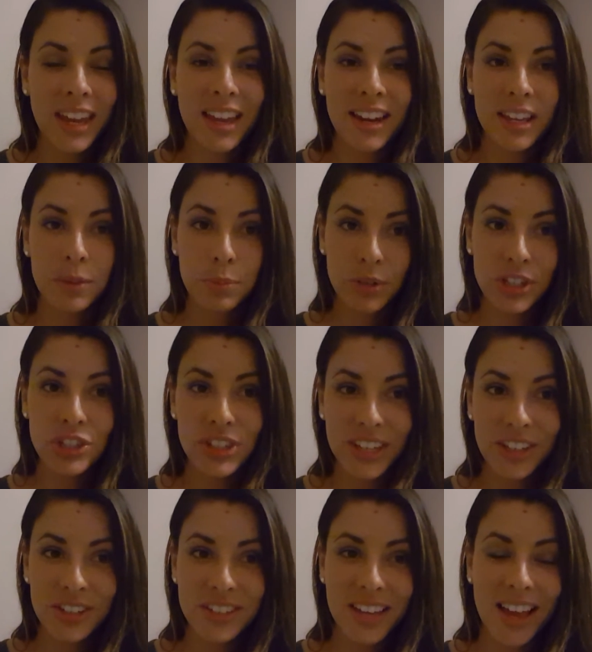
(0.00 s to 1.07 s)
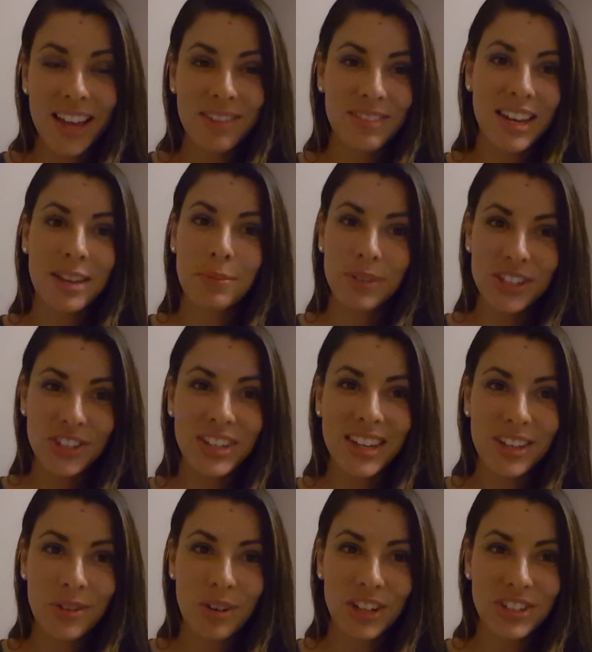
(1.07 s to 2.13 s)
And I appreciate your time and I
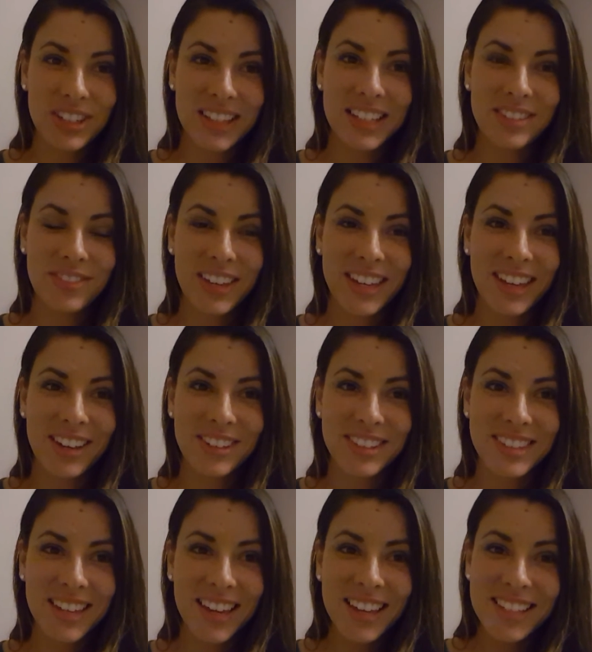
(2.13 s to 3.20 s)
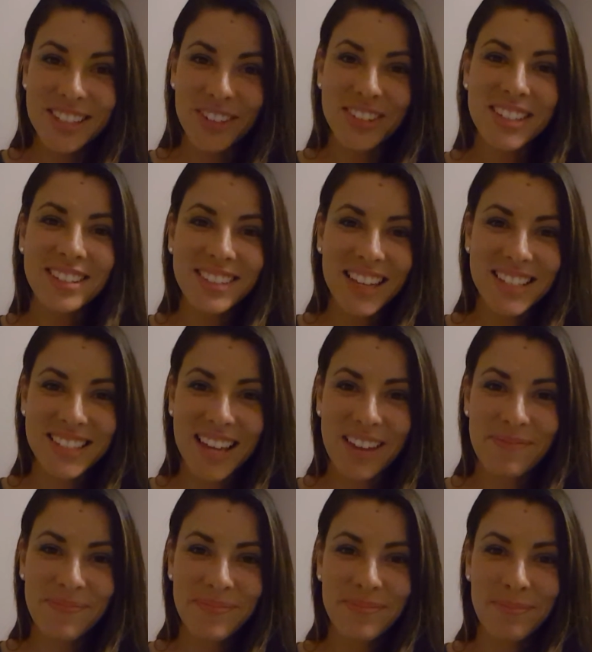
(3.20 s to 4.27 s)
appreciate you watching these videos. So until next
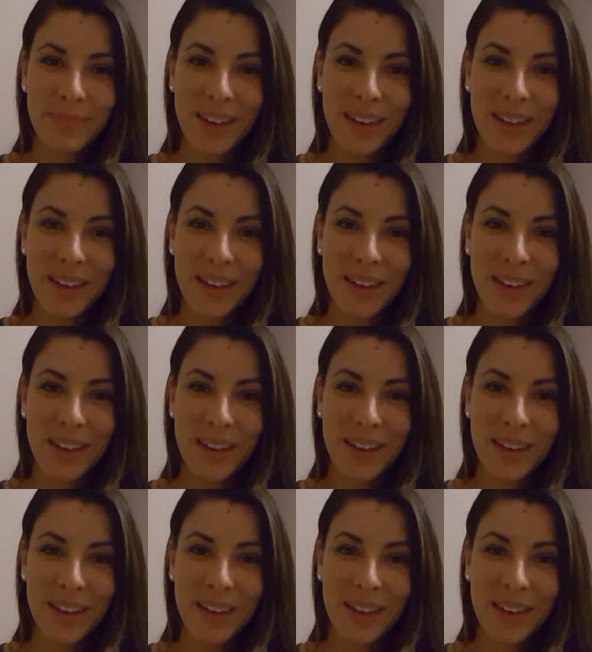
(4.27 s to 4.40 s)
time.